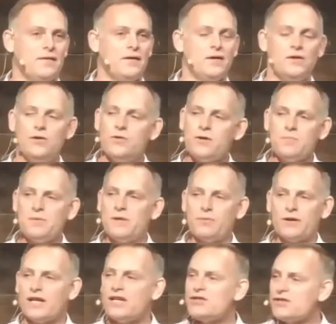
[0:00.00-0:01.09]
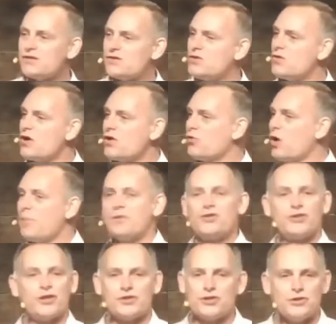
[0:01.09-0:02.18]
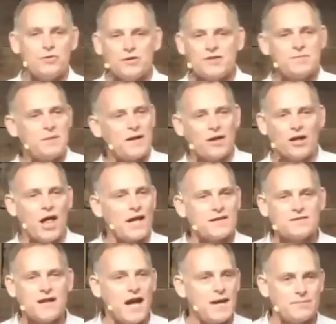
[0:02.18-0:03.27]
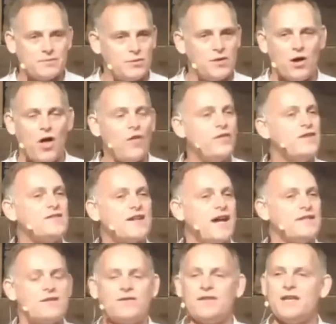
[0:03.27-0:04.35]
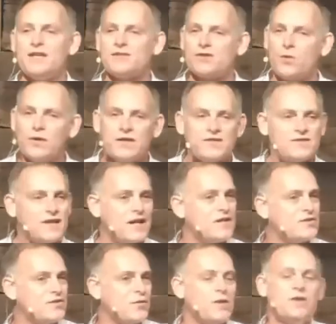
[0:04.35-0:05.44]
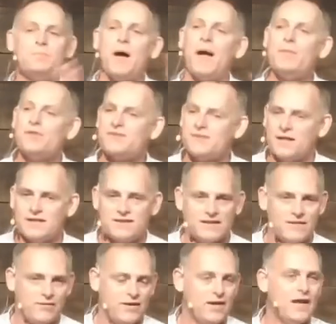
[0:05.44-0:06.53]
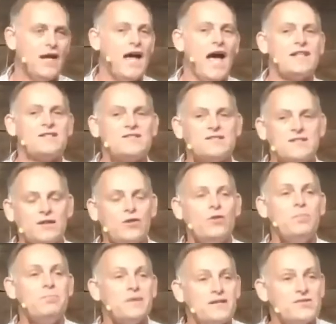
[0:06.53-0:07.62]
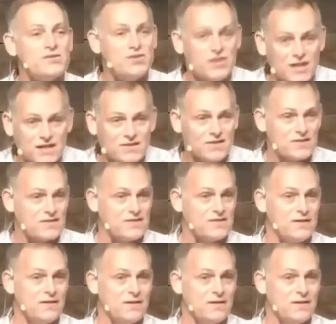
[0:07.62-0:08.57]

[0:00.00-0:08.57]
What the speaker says: You can be religious, you can grow up in church, you can spend a lot of time doing all these kinds of things, going to studies, doing Bible studies even, and still miss Jesus.